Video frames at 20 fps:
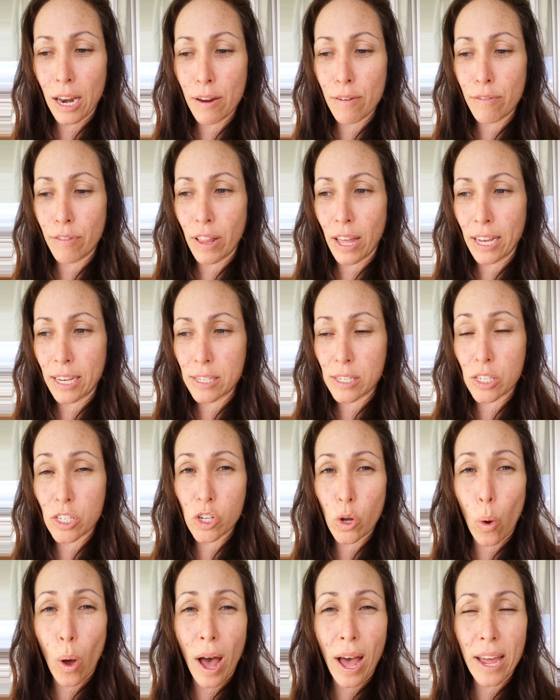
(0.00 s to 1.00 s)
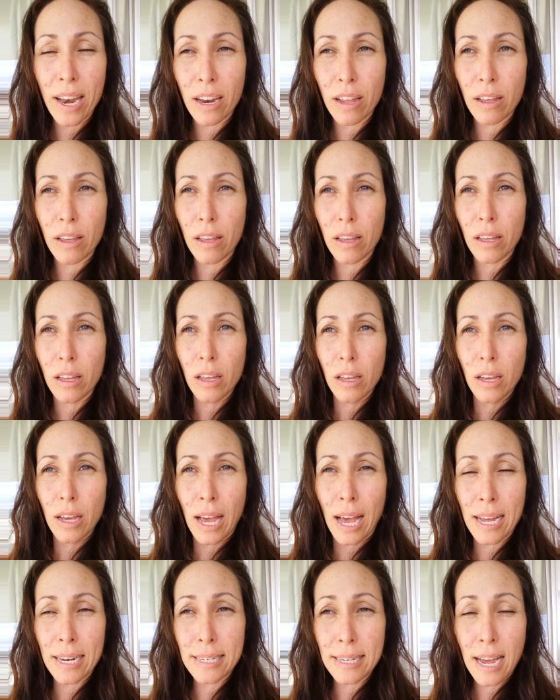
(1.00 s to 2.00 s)
of like squat
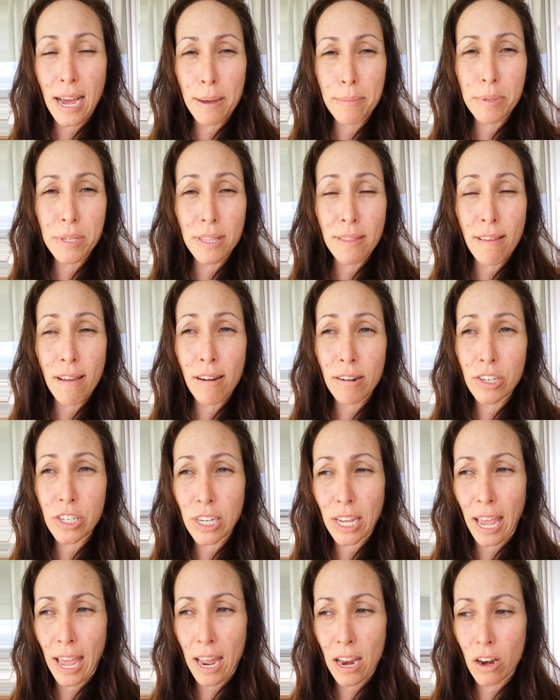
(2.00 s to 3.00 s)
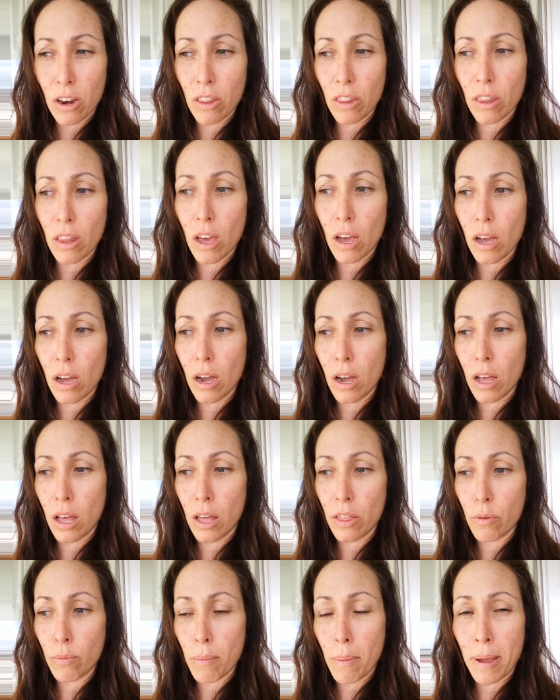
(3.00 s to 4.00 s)
at times in there to get
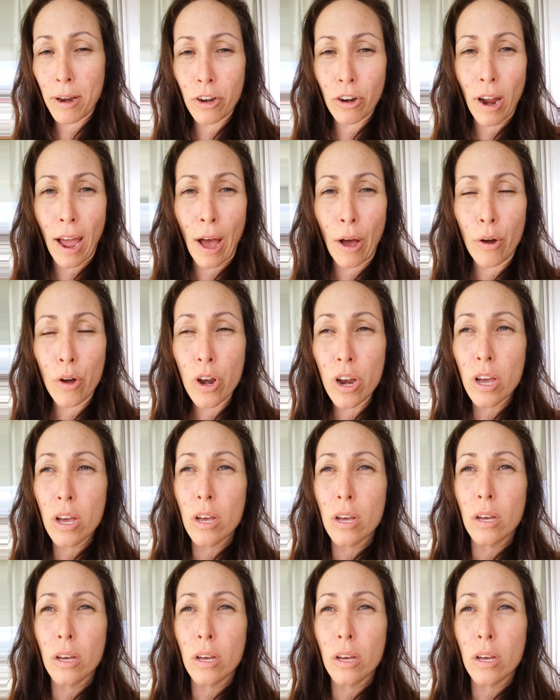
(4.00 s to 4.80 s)
the remainder out.